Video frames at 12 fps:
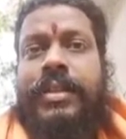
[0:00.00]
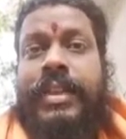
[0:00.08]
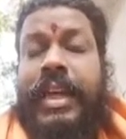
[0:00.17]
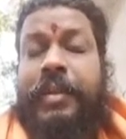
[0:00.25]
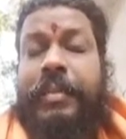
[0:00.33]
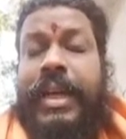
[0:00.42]

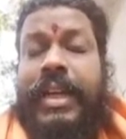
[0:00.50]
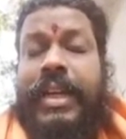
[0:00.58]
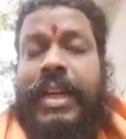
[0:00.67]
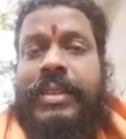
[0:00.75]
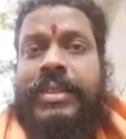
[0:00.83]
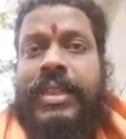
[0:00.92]
they may
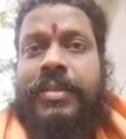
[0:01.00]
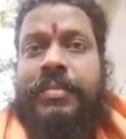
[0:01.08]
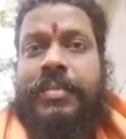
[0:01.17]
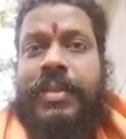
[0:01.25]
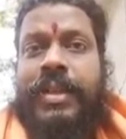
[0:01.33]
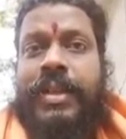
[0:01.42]
get
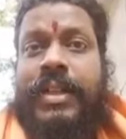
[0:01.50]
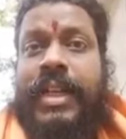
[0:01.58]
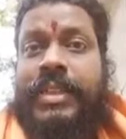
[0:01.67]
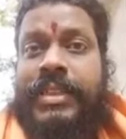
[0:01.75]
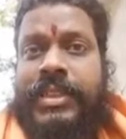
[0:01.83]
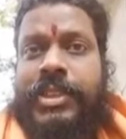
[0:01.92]
some
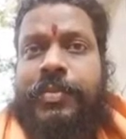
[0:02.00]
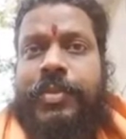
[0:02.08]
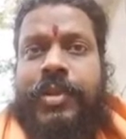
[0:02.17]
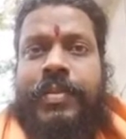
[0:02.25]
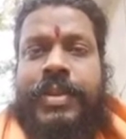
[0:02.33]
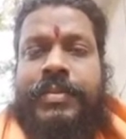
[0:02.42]
digestive
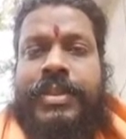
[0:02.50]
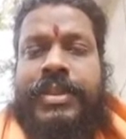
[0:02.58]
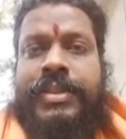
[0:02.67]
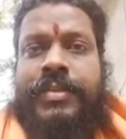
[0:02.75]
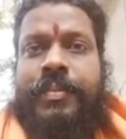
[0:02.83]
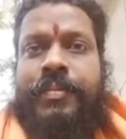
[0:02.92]
problems.
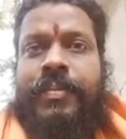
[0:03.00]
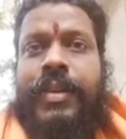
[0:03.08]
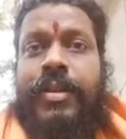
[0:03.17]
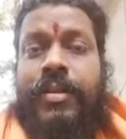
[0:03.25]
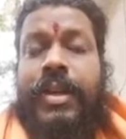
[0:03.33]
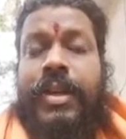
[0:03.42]

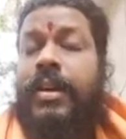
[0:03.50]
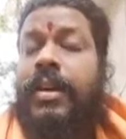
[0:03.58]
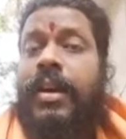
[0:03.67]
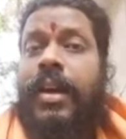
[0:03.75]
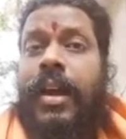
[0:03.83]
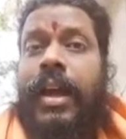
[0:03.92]
Okay,
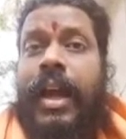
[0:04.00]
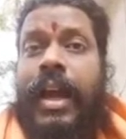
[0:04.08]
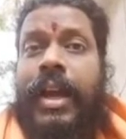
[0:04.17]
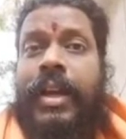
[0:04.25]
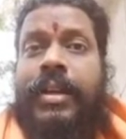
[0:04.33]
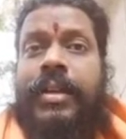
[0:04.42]

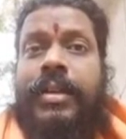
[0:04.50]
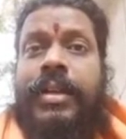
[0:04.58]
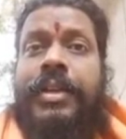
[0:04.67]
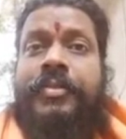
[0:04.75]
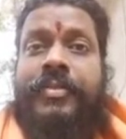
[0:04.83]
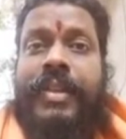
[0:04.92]
and
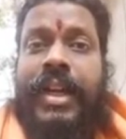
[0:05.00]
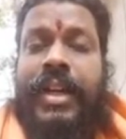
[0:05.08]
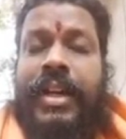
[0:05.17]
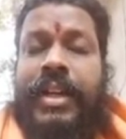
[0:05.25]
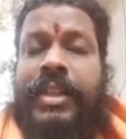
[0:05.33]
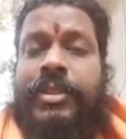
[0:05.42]
if they
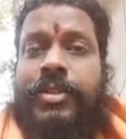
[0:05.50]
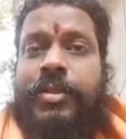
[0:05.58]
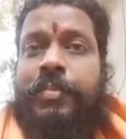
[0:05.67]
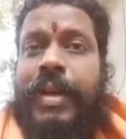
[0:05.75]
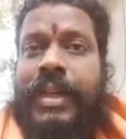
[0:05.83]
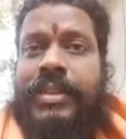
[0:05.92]
are running
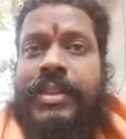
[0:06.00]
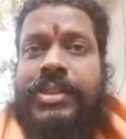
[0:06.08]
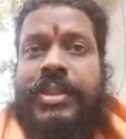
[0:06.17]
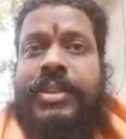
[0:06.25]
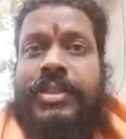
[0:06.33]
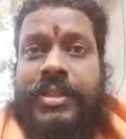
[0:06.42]
through bad
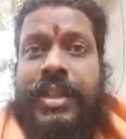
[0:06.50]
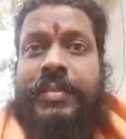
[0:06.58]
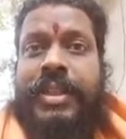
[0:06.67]
dashas, I